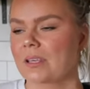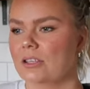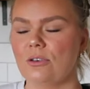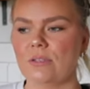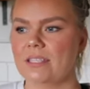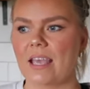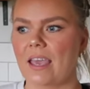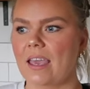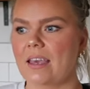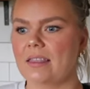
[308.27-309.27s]
you
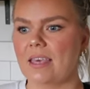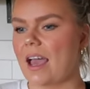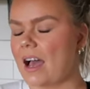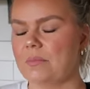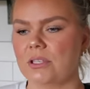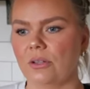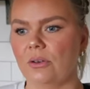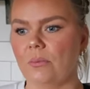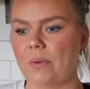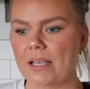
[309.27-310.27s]
say the
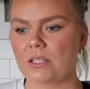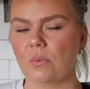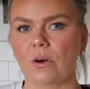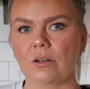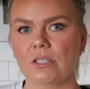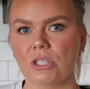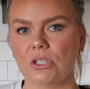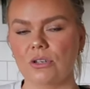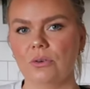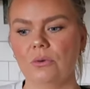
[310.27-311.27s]
absolute best words
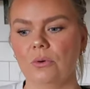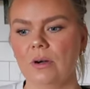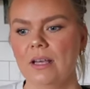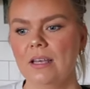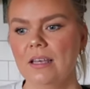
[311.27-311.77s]
to